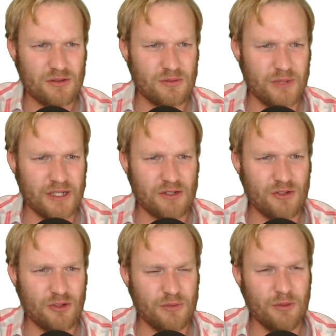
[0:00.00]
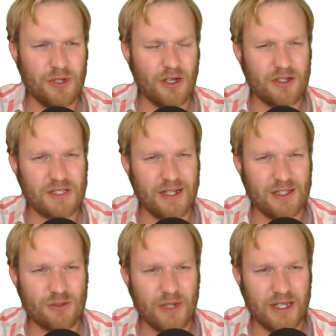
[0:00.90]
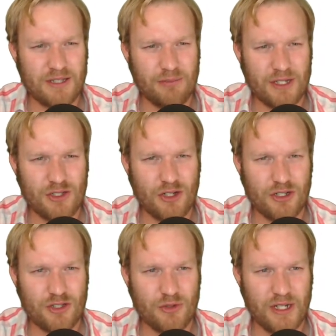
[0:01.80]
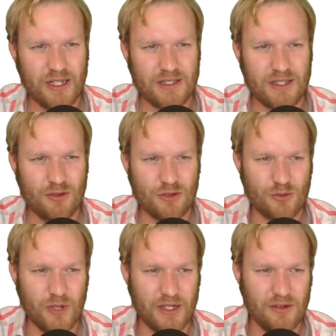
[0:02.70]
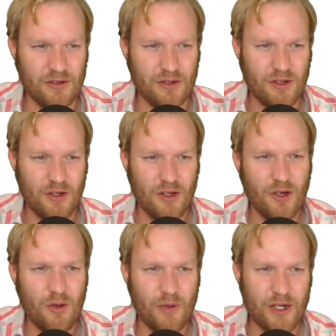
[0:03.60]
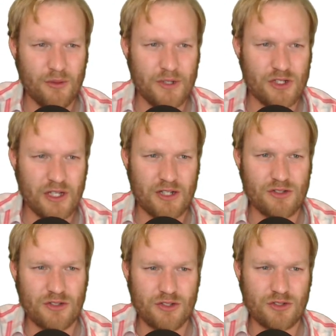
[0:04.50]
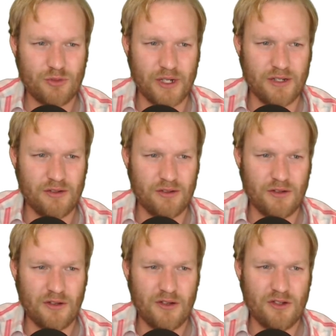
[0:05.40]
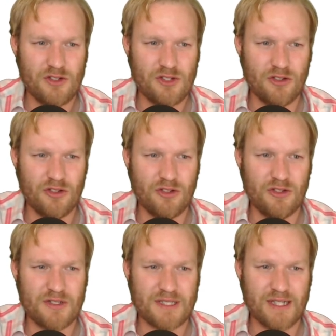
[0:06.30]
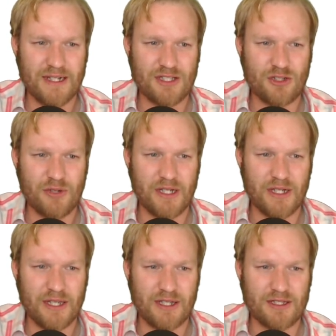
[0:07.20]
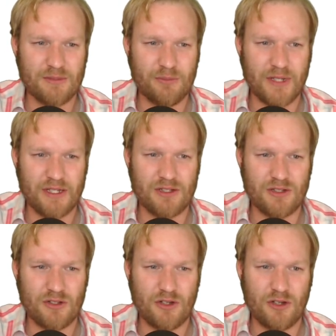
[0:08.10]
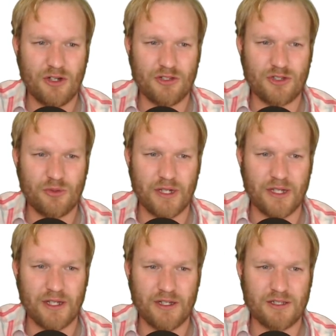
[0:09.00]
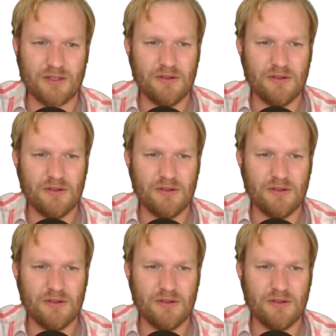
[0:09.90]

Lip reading: wait, normally we go sine squared x plus cos squared x equals 1. Why don't we change this one to sine squared x plus cos squared x?